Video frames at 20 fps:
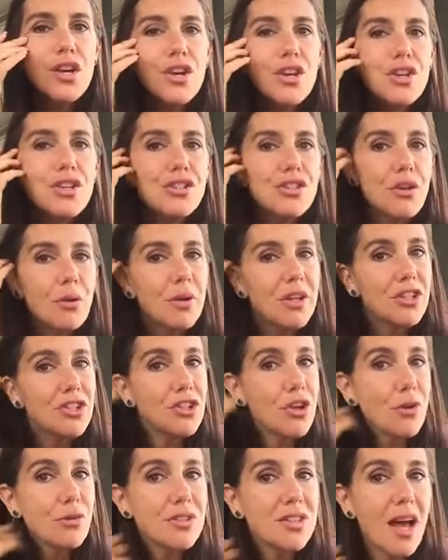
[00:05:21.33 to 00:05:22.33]
So he
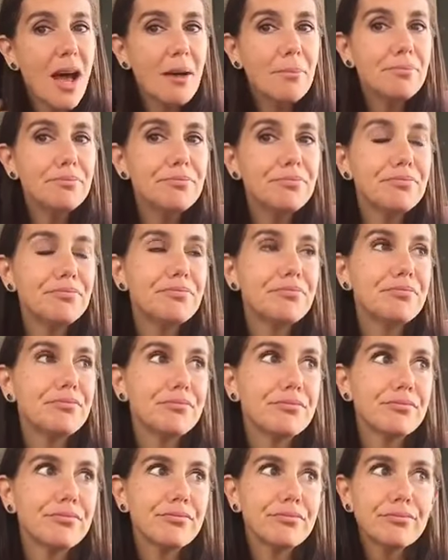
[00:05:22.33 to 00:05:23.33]
shows up.
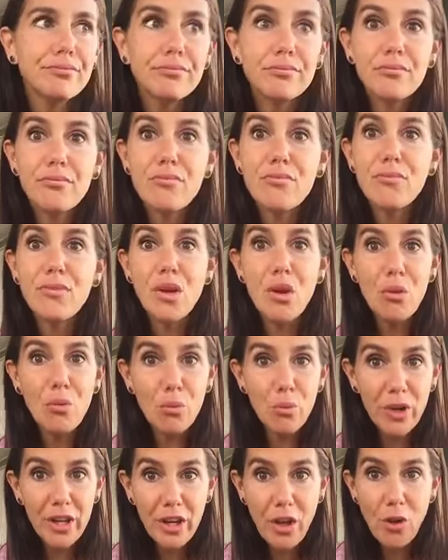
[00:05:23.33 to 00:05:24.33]

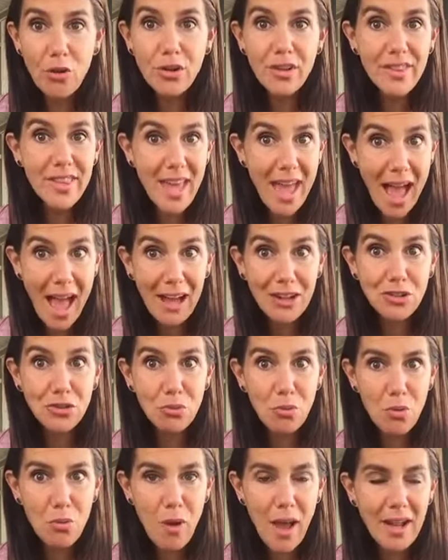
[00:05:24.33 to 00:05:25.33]
We go to the
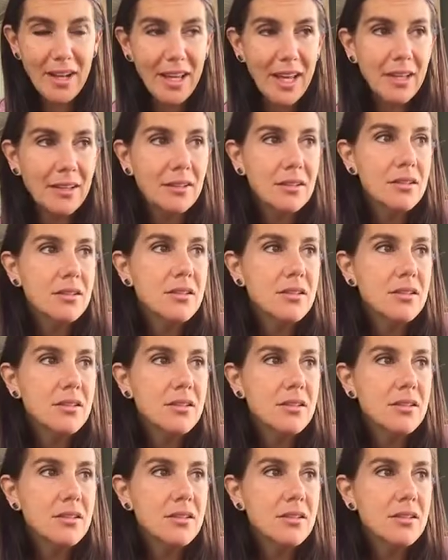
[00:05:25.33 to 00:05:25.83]
actual wedding